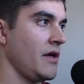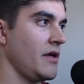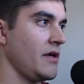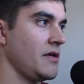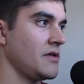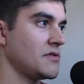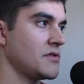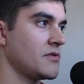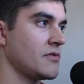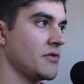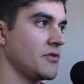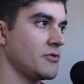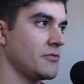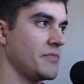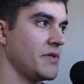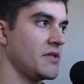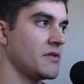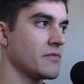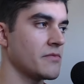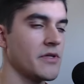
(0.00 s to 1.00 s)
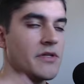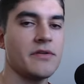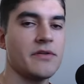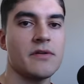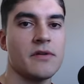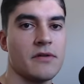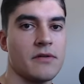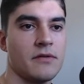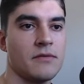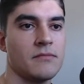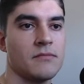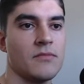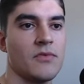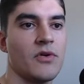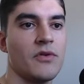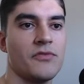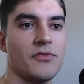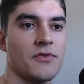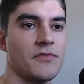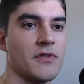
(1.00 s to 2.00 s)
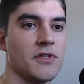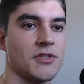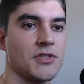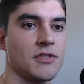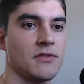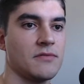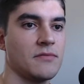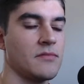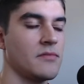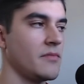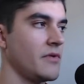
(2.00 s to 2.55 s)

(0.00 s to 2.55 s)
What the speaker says: is going to be the return of your function.